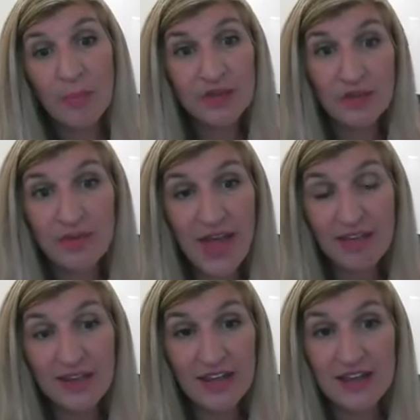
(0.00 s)
but the
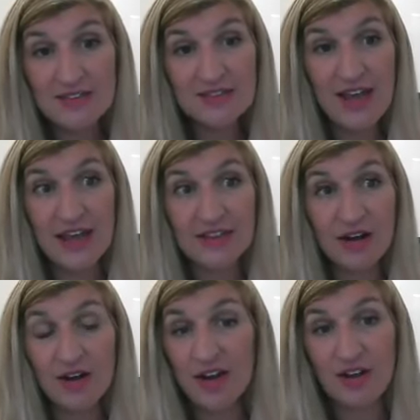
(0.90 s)
reality is that
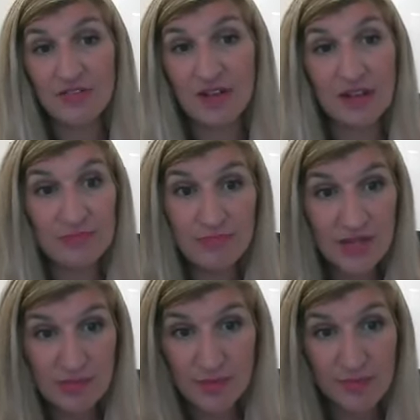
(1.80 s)
they're going to have a
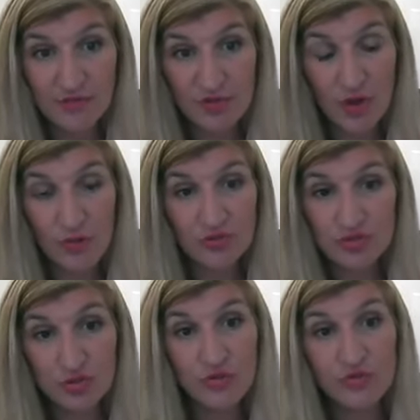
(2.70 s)
minimum of
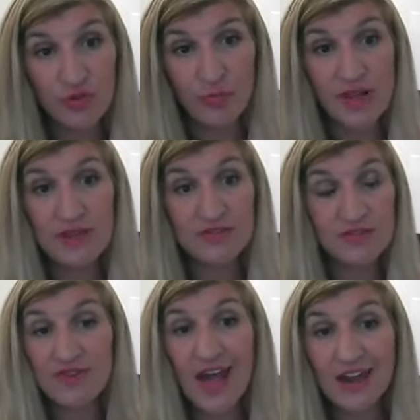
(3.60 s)
almost 2 full months
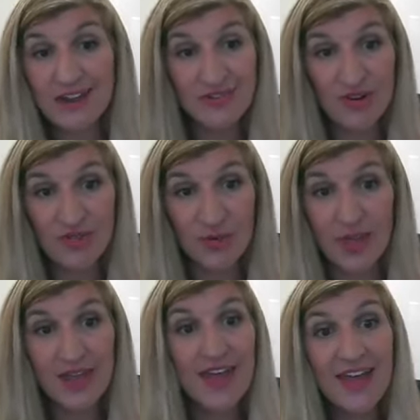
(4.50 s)
of not
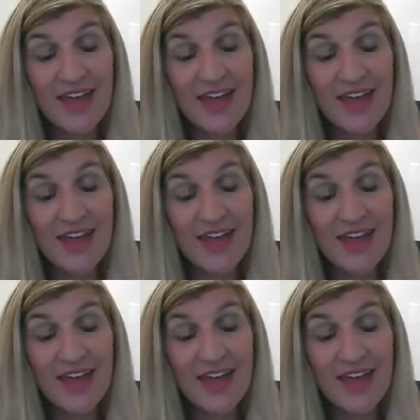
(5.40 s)
interviewing.